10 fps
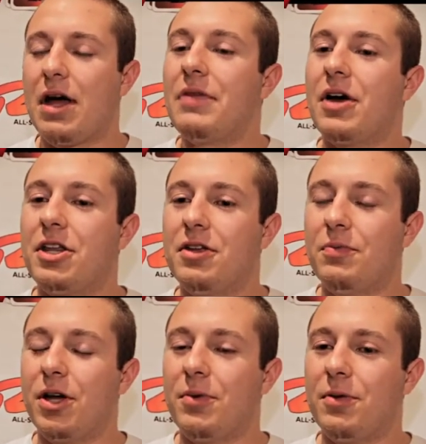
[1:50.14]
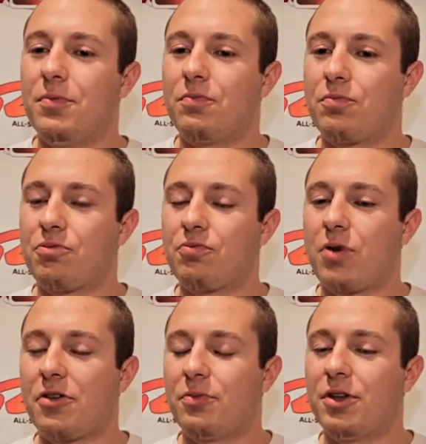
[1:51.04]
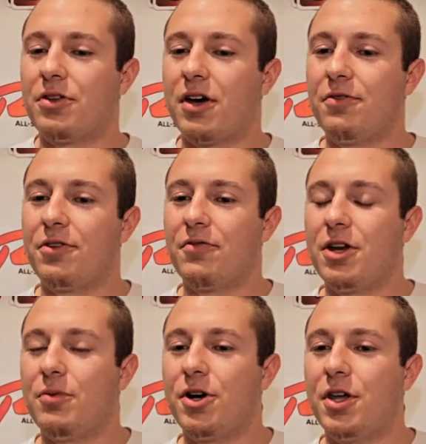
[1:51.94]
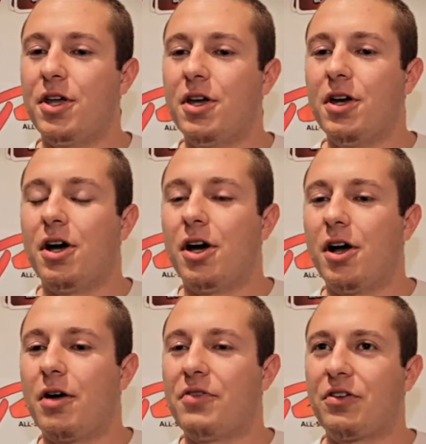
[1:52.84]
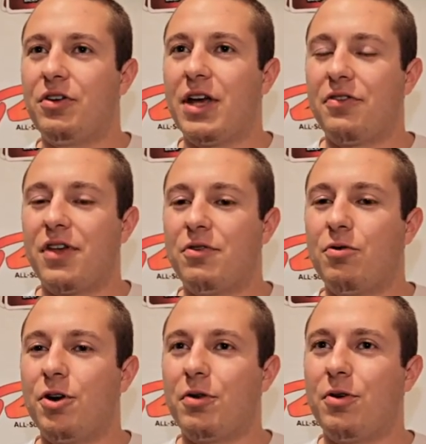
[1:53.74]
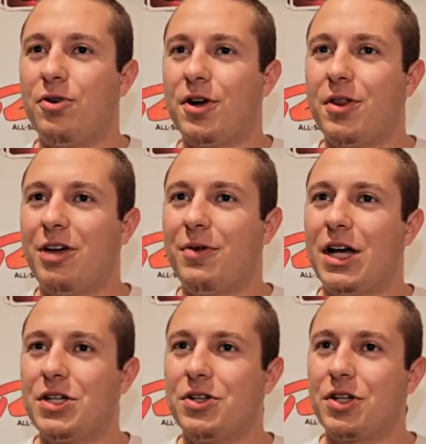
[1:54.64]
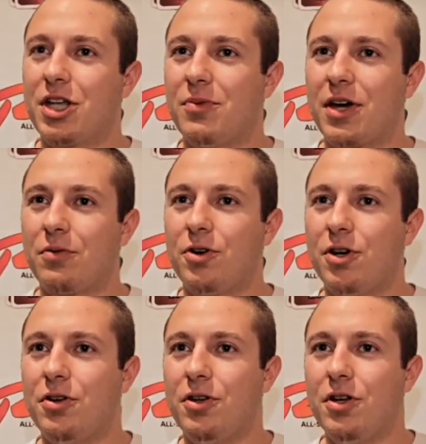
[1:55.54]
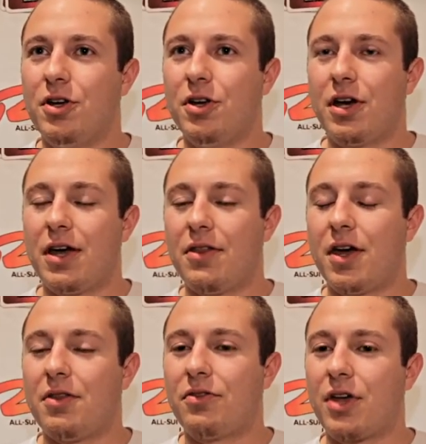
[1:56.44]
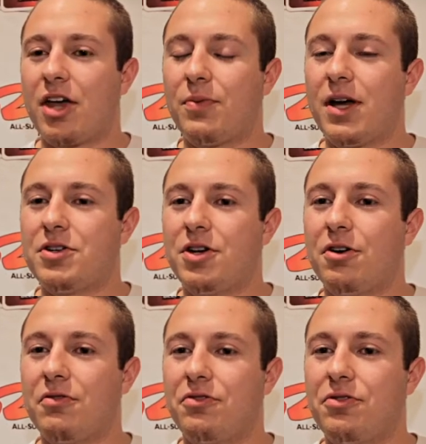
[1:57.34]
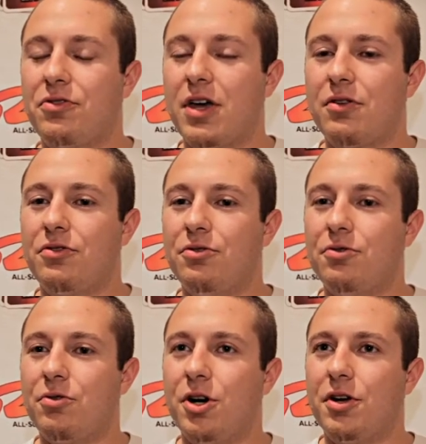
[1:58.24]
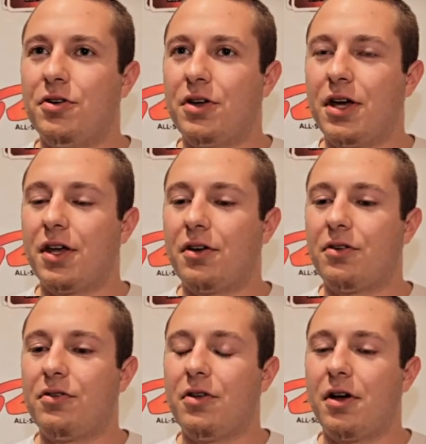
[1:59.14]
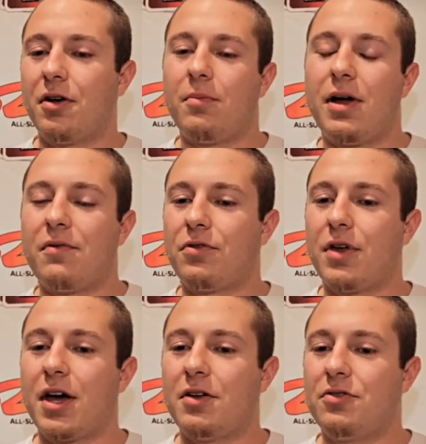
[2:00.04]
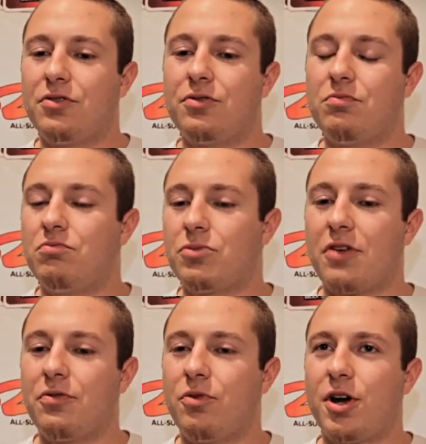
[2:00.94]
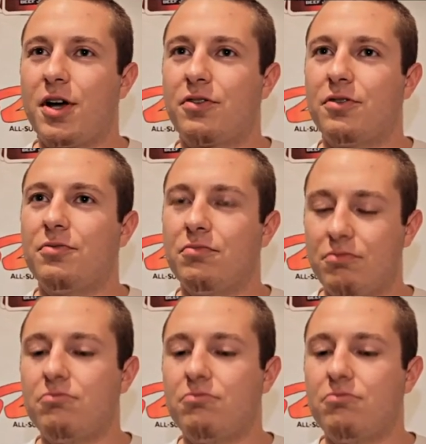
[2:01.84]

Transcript: I thought he played me possibly the toughest of anybody. Uh, I was actually down seven to one at one point in that match, and then came back and won. And then this last match here, I was down two to one, and um, after that, just cut some breaks and